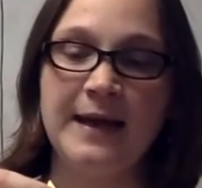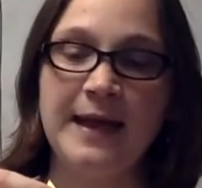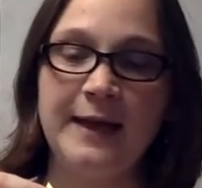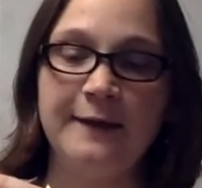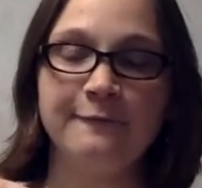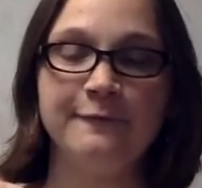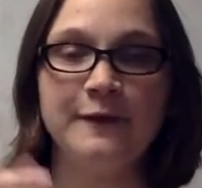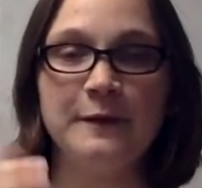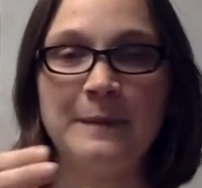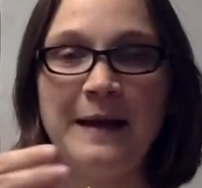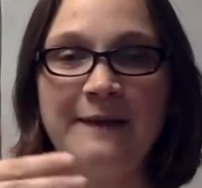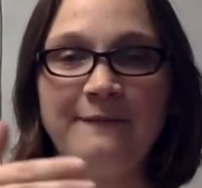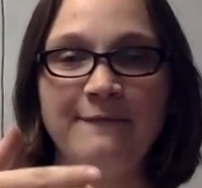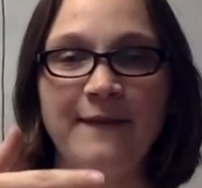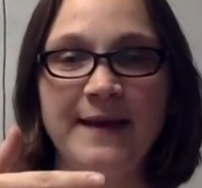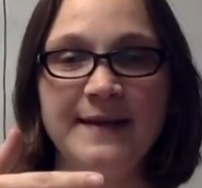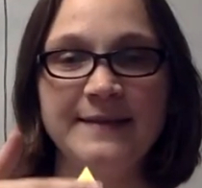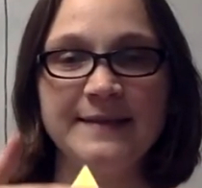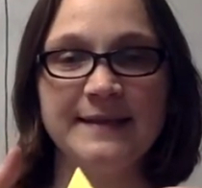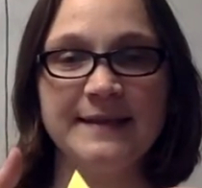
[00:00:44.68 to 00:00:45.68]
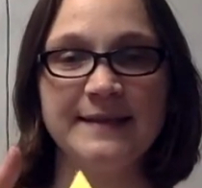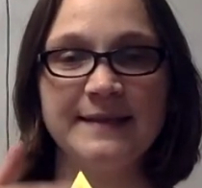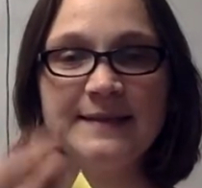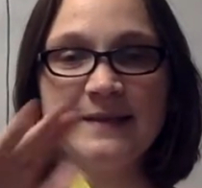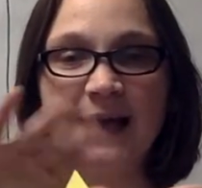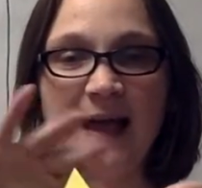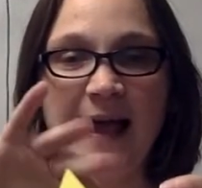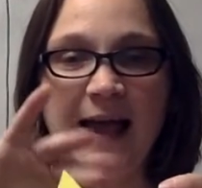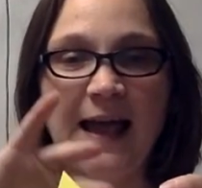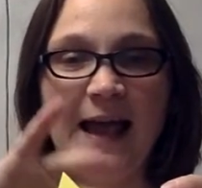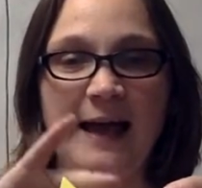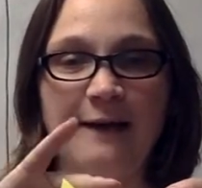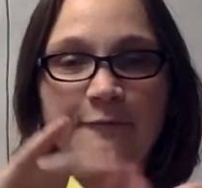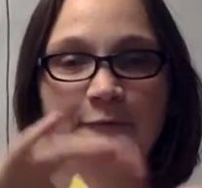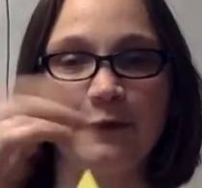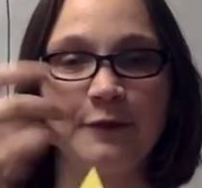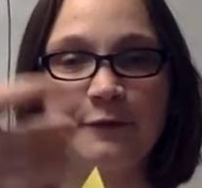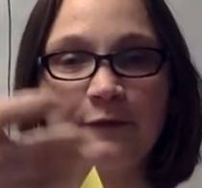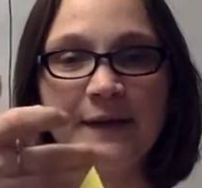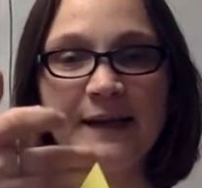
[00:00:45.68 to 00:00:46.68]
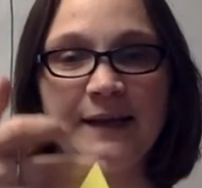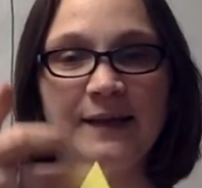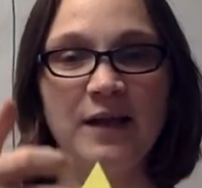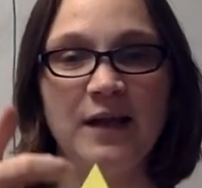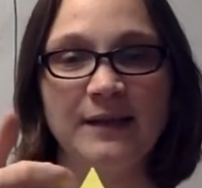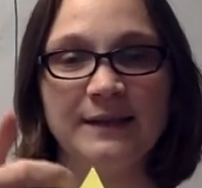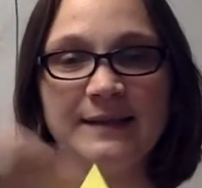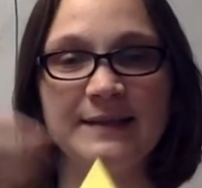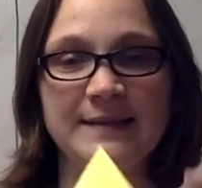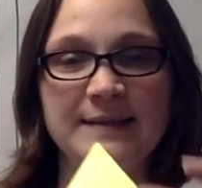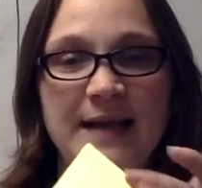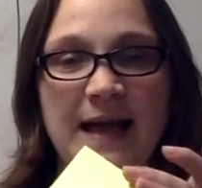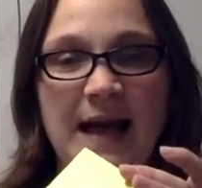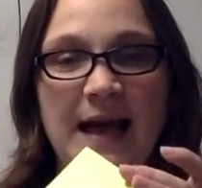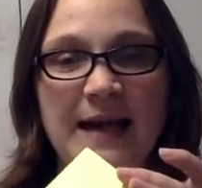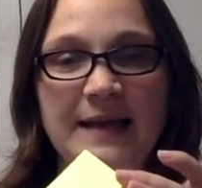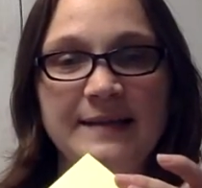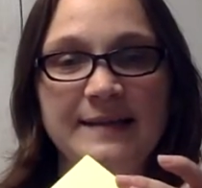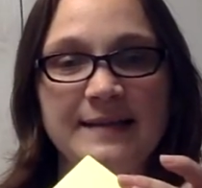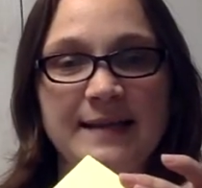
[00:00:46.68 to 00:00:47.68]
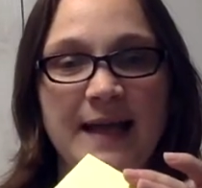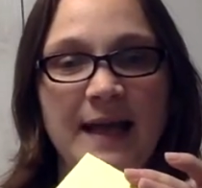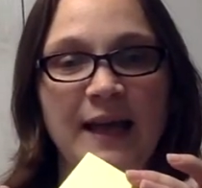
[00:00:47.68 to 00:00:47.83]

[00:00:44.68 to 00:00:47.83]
And for my faces, I have 3 along the sides